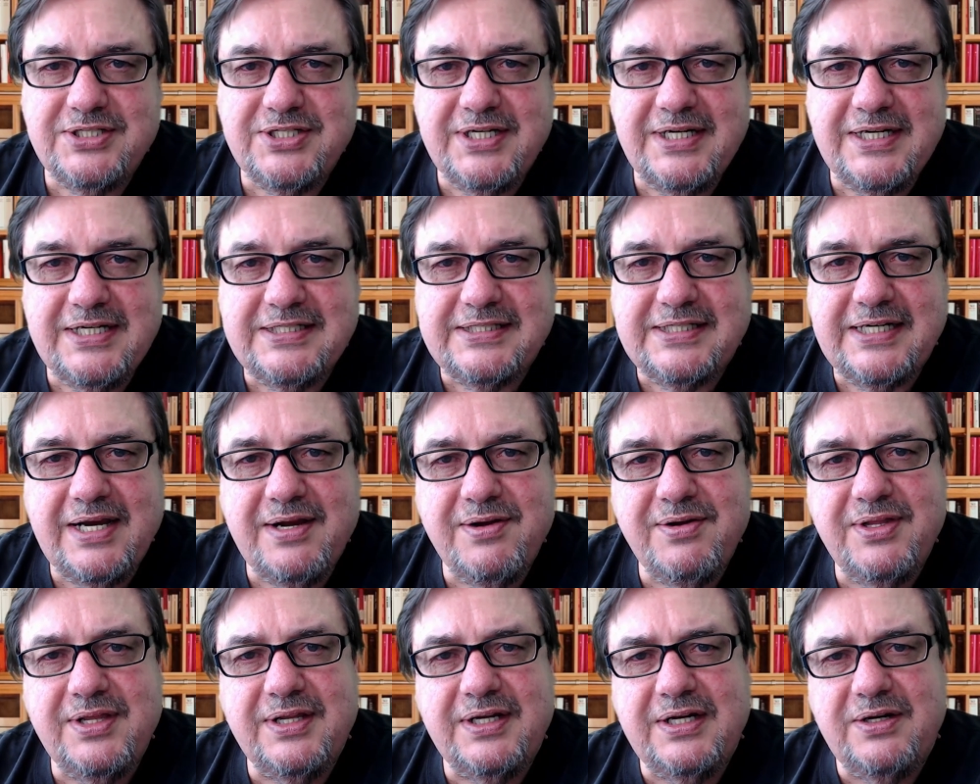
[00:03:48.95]
they say,
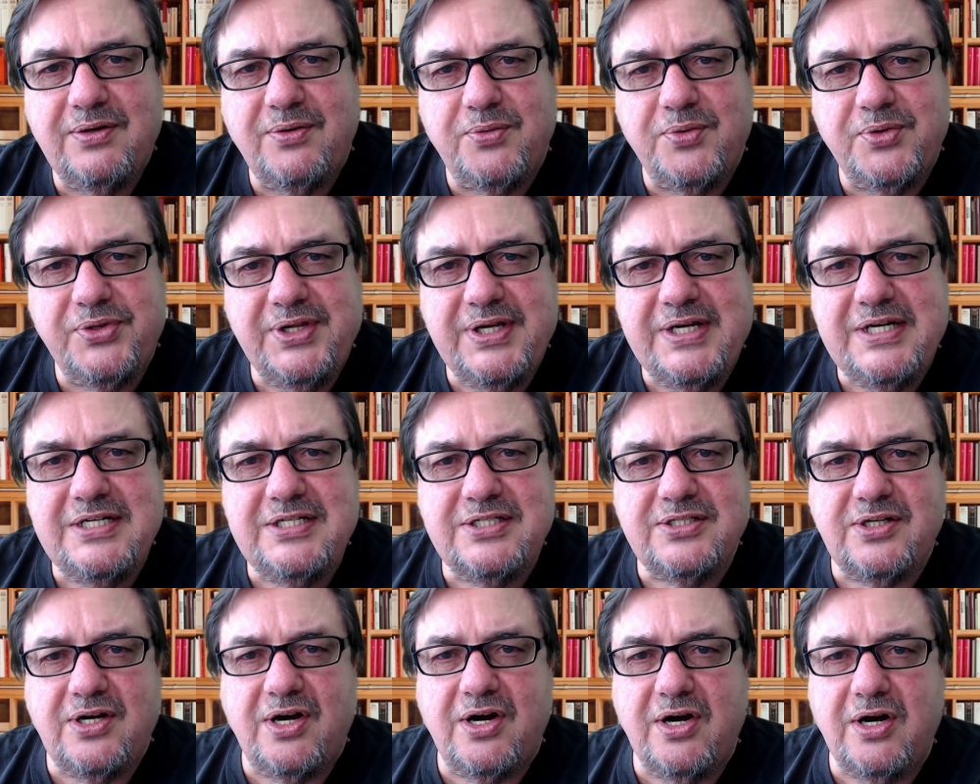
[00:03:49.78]
you know,
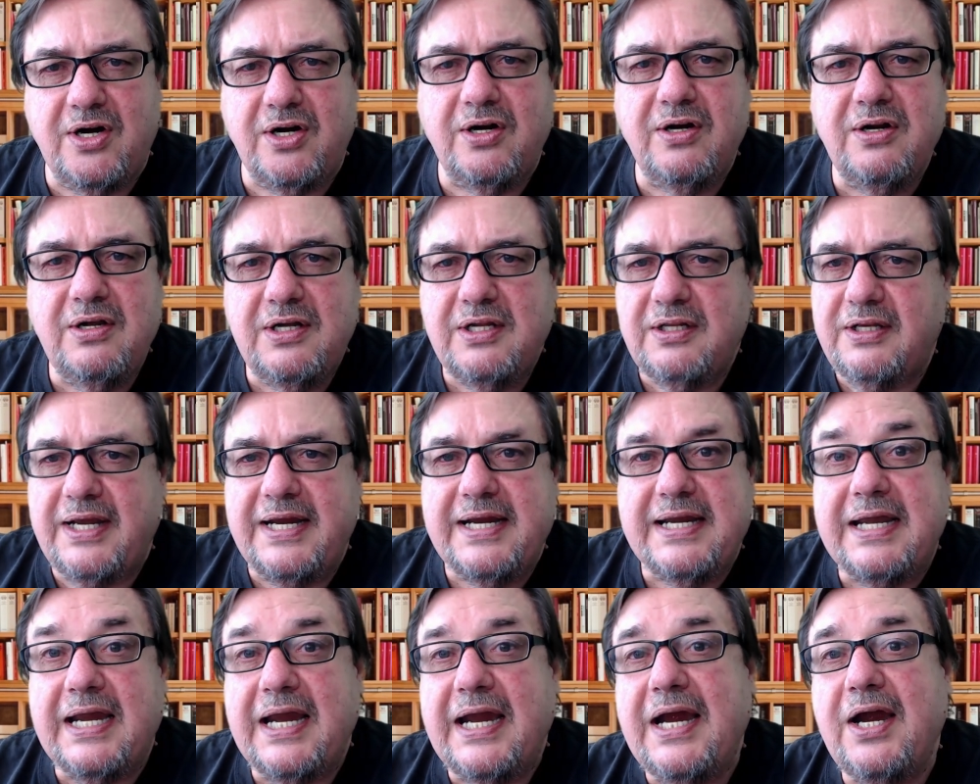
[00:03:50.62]
these are
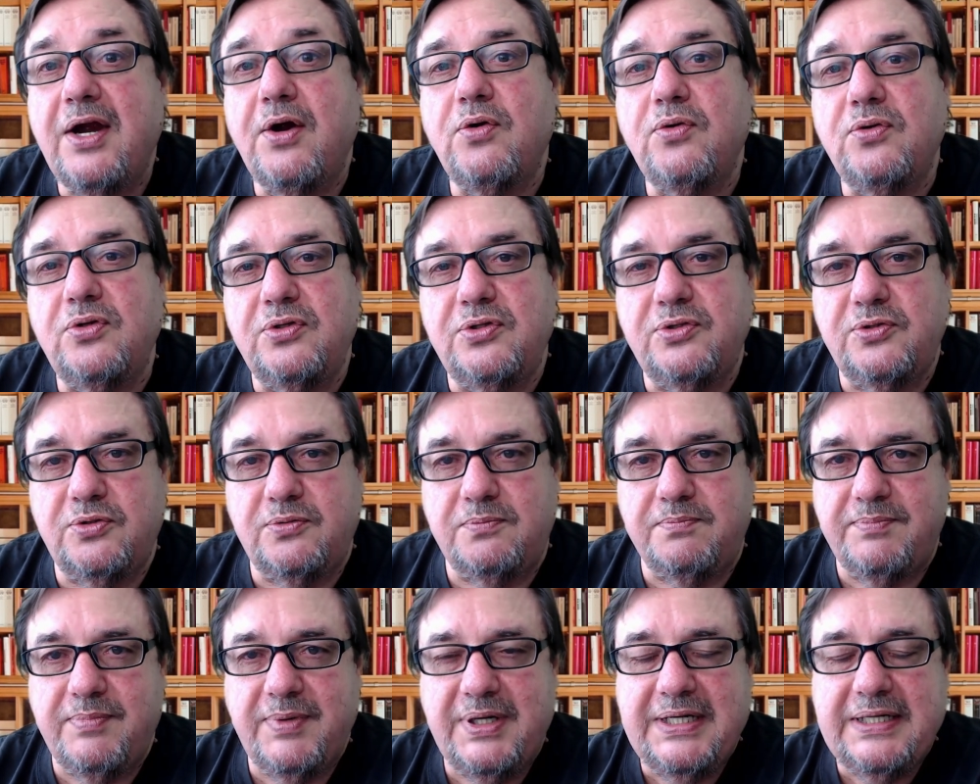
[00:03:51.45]
like
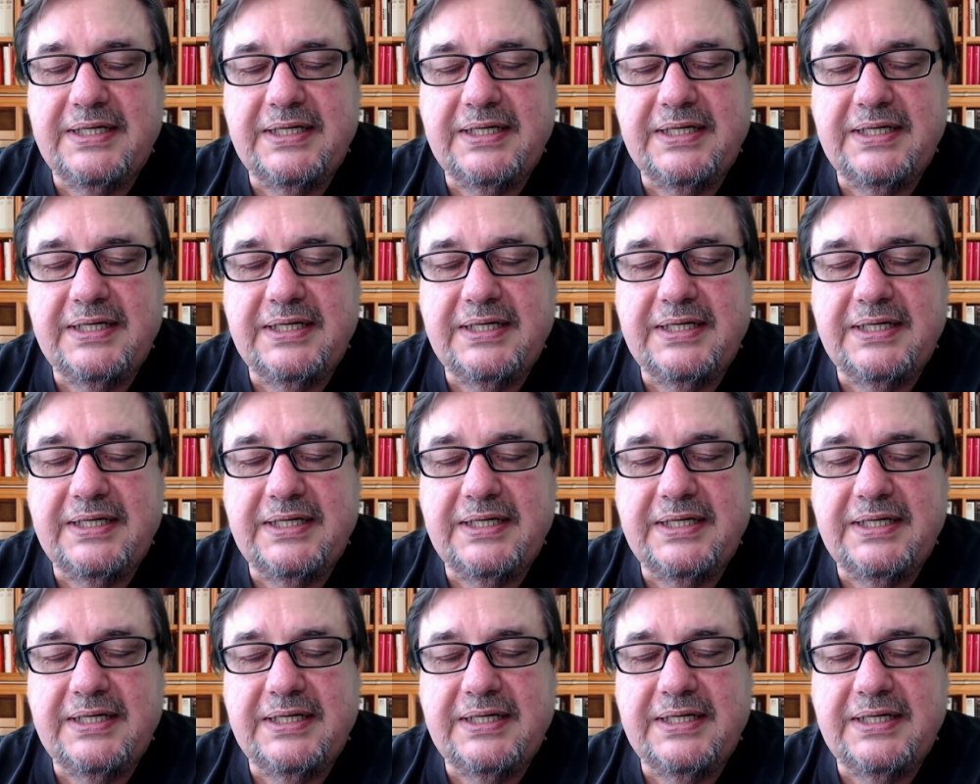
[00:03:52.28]
heirloom.